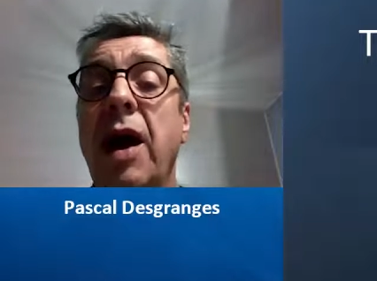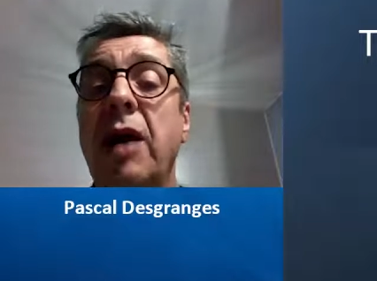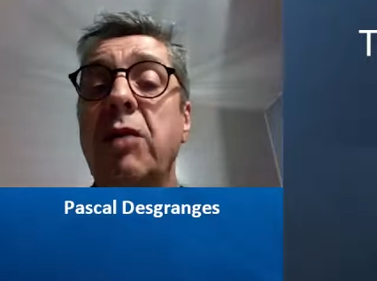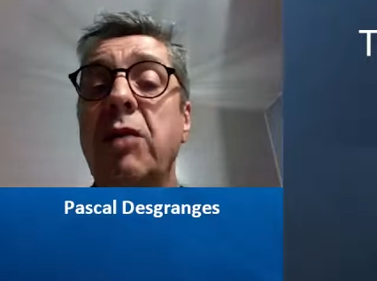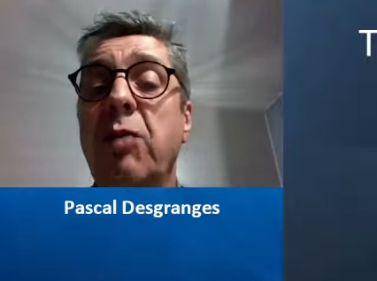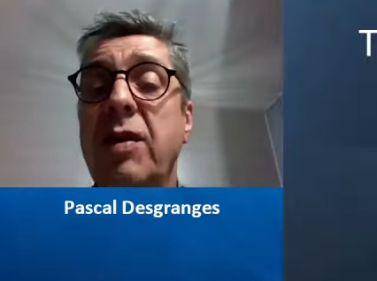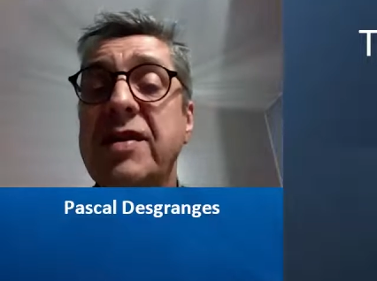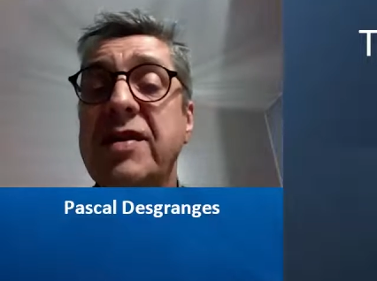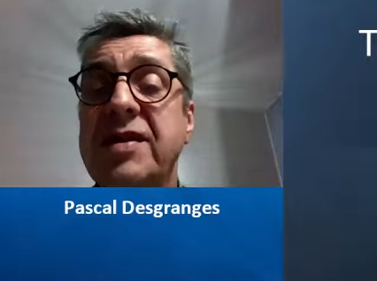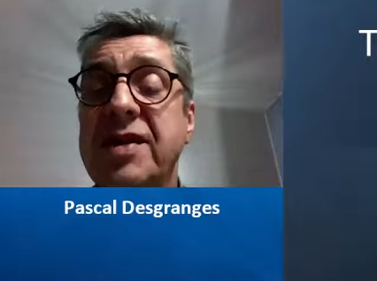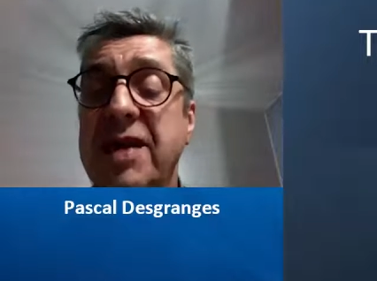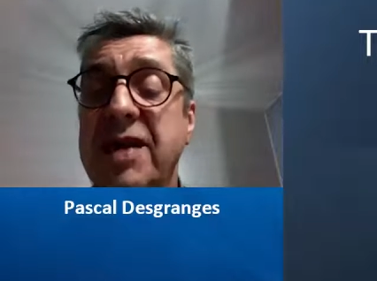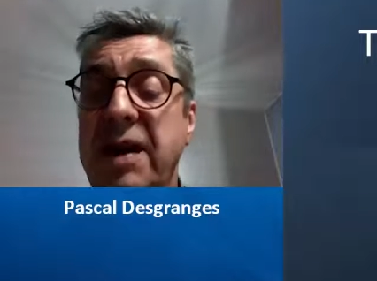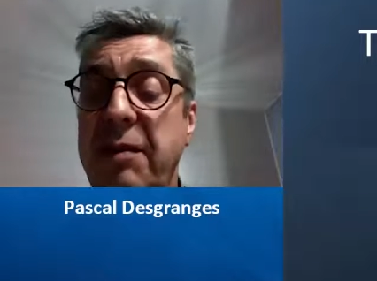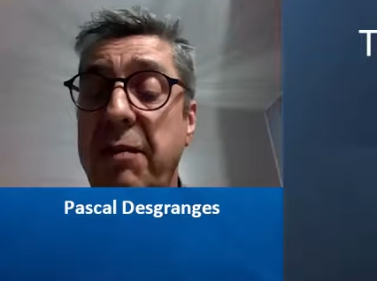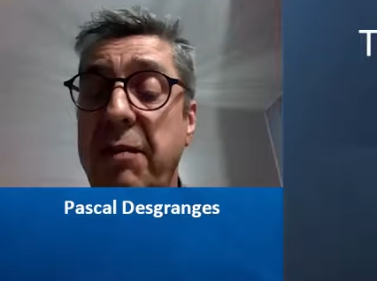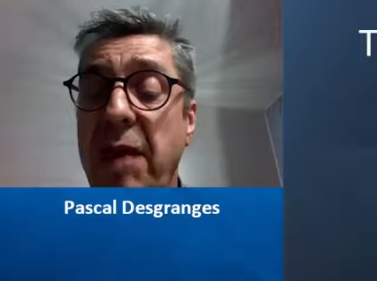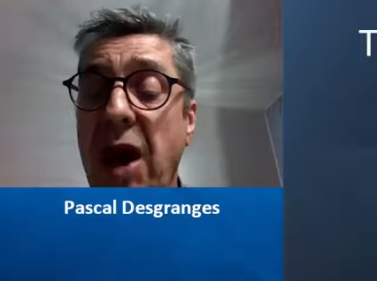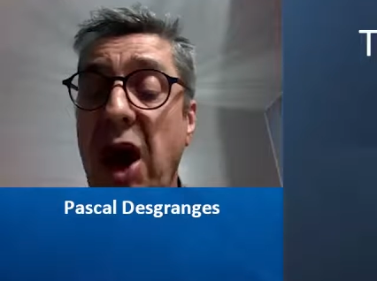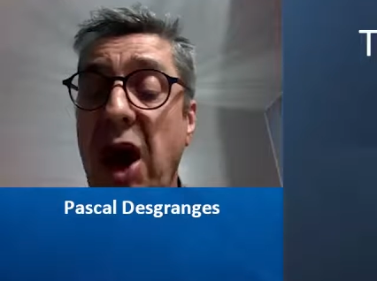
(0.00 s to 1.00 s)
and was
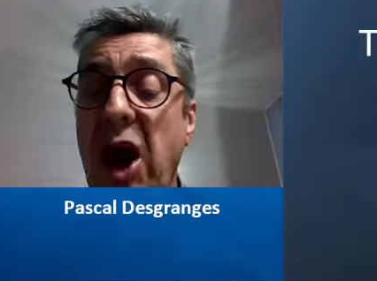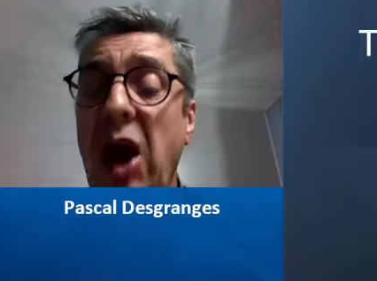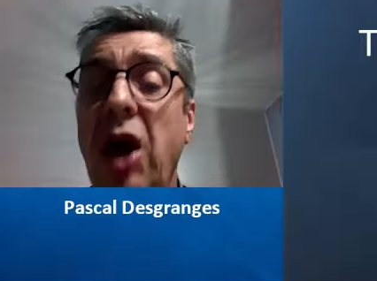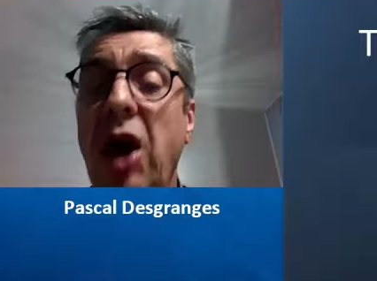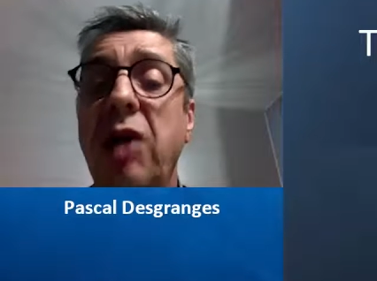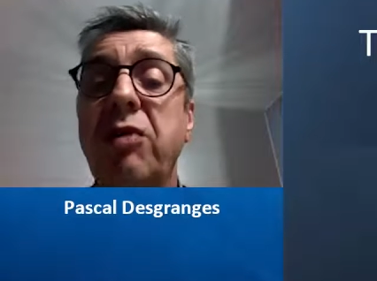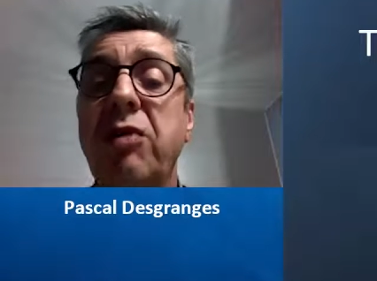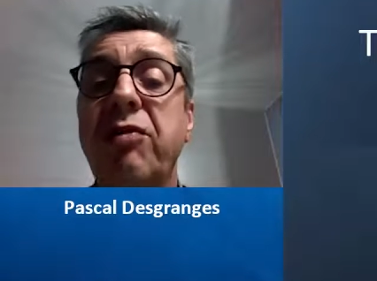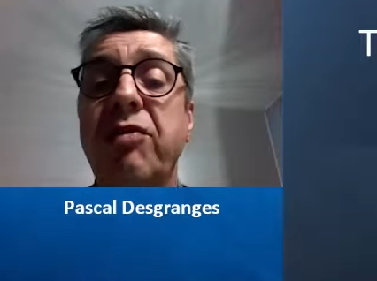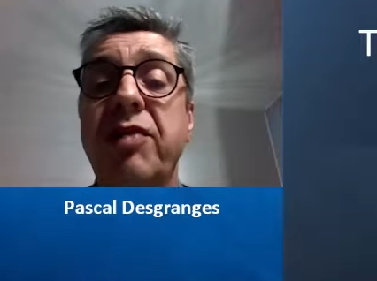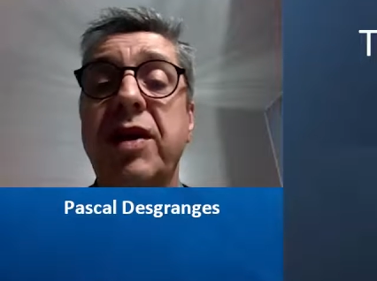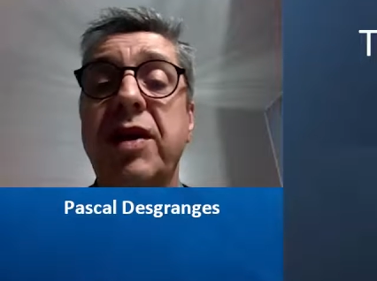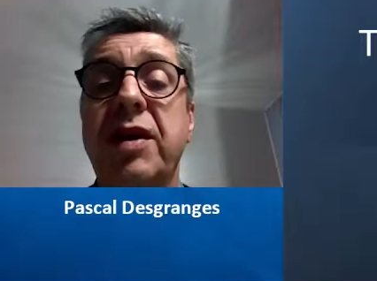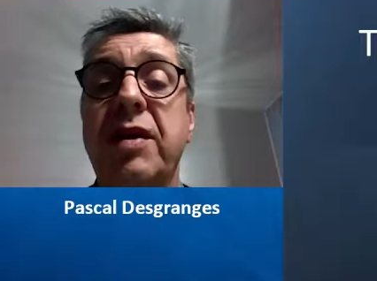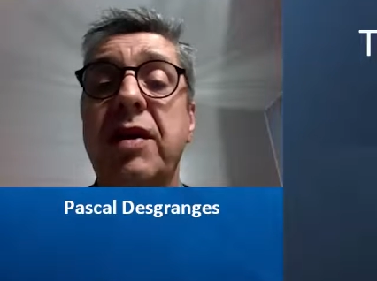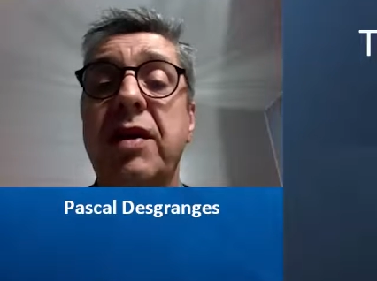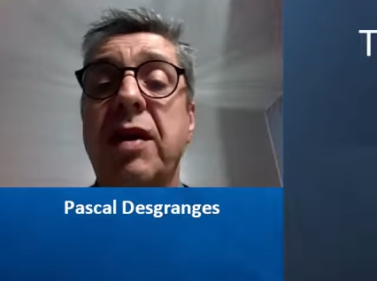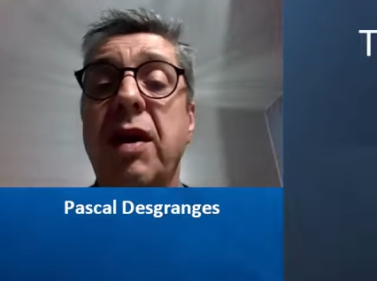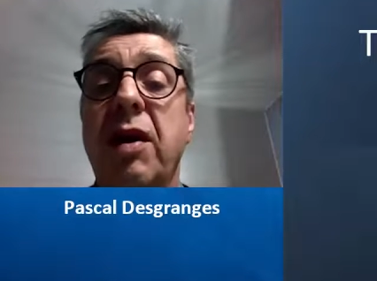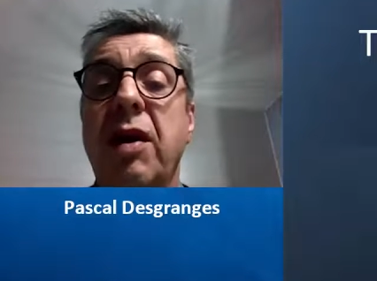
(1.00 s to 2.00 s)
deemed
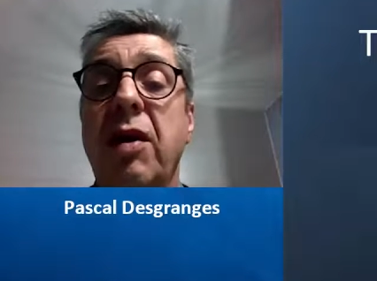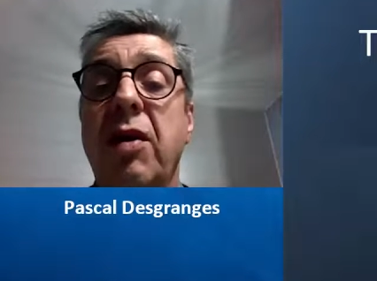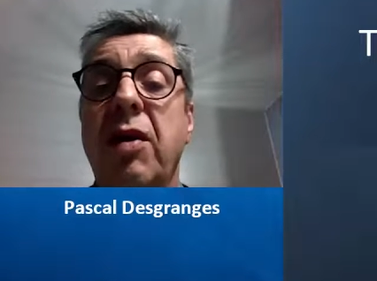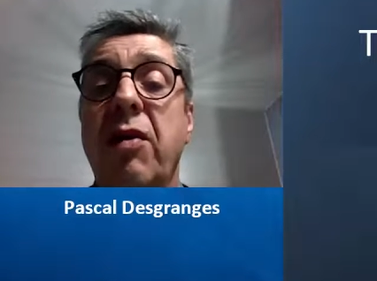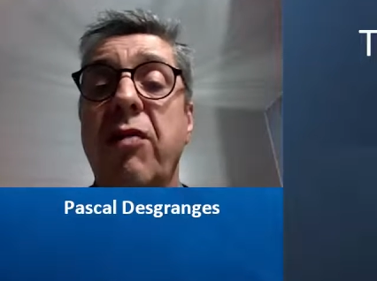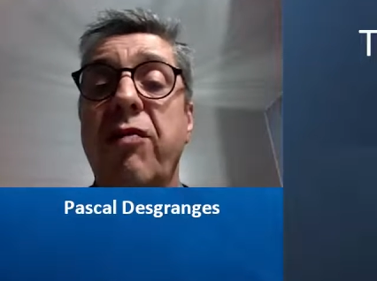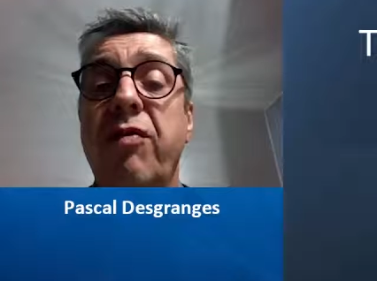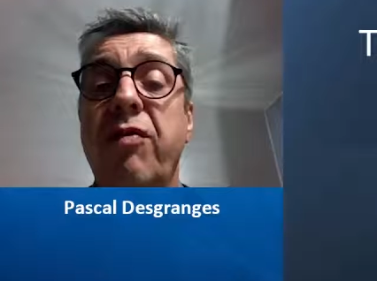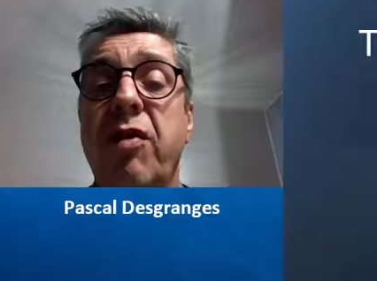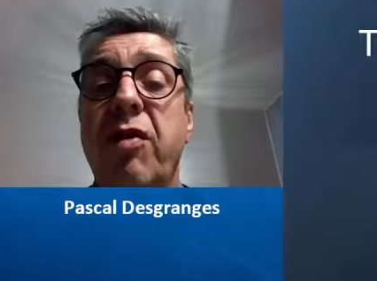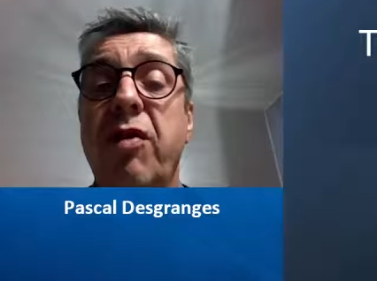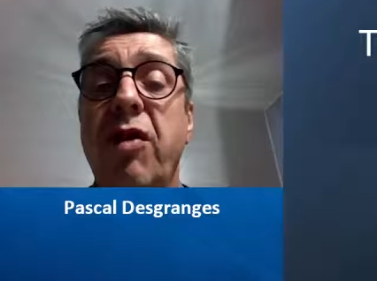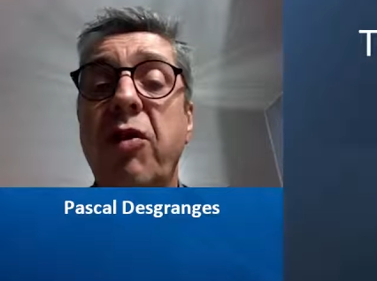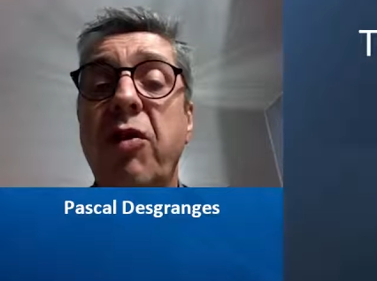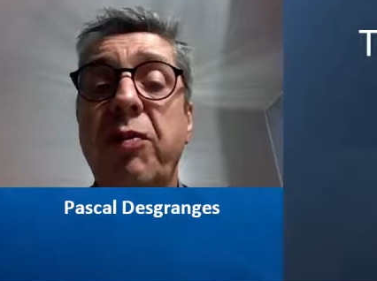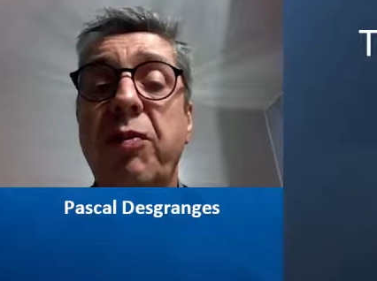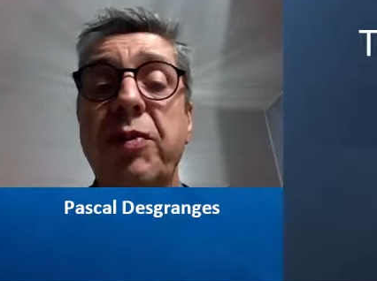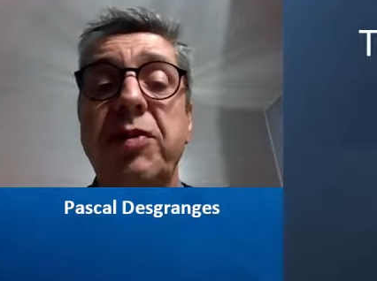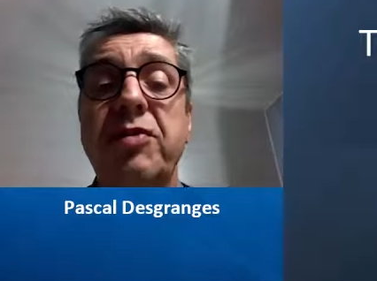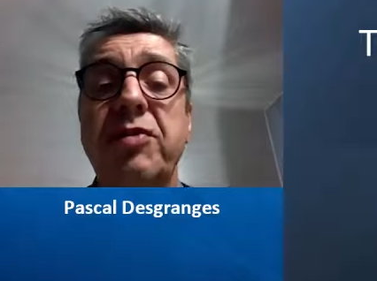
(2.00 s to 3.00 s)
unfit for
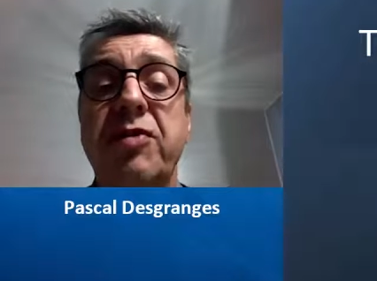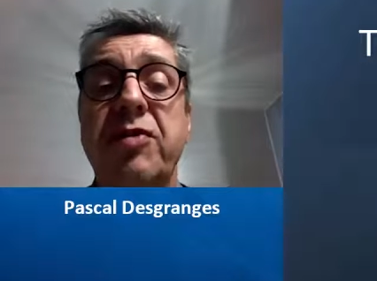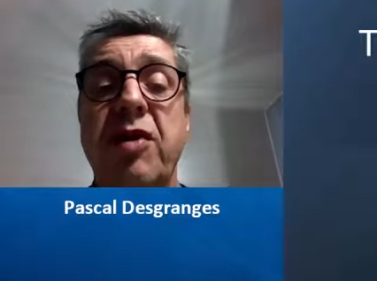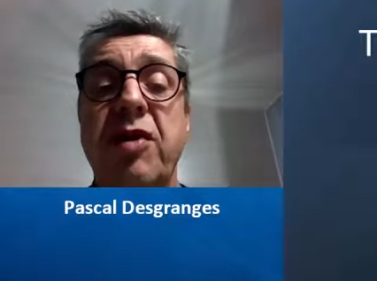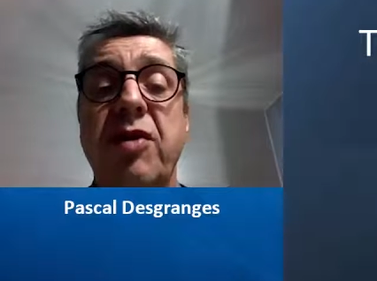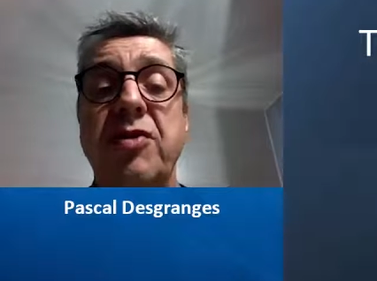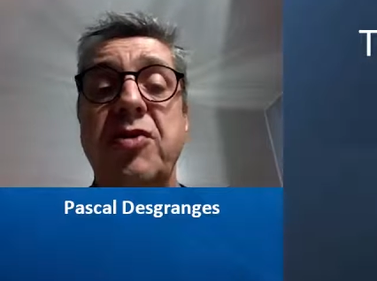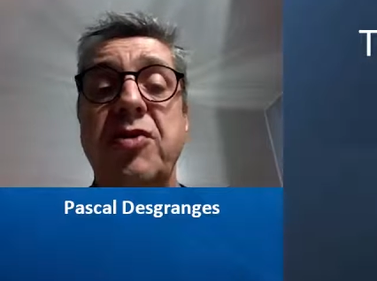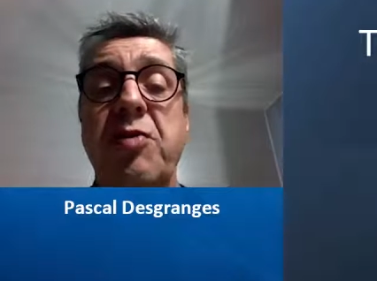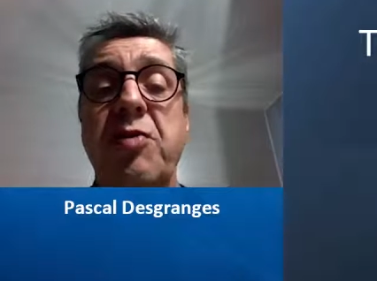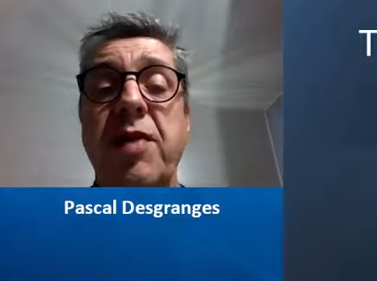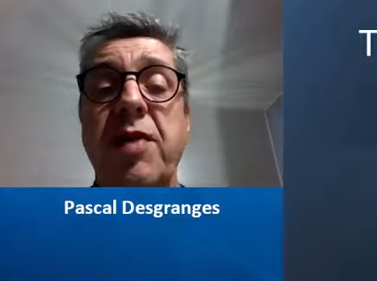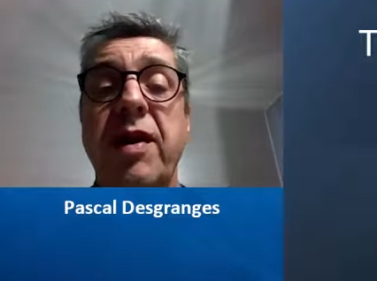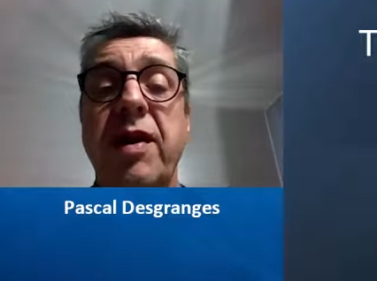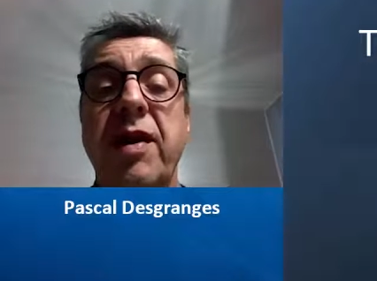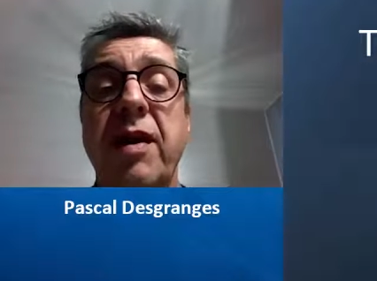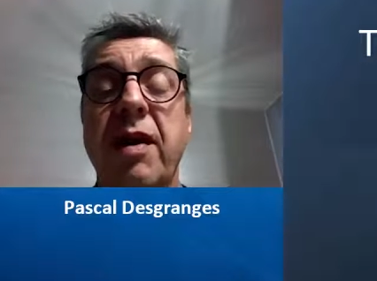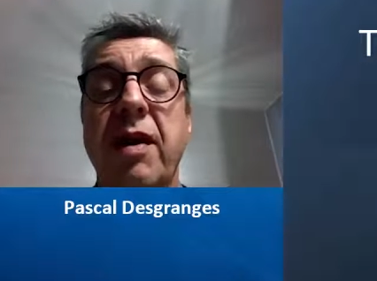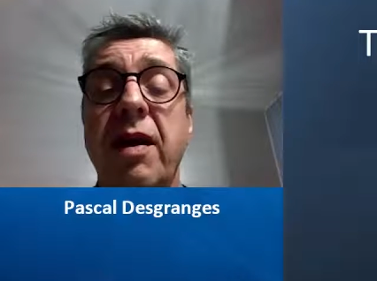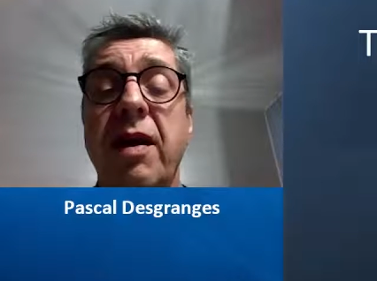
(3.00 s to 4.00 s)
open
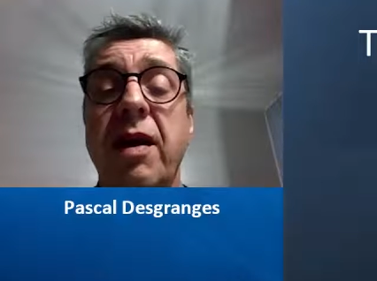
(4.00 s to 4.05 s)
surgery.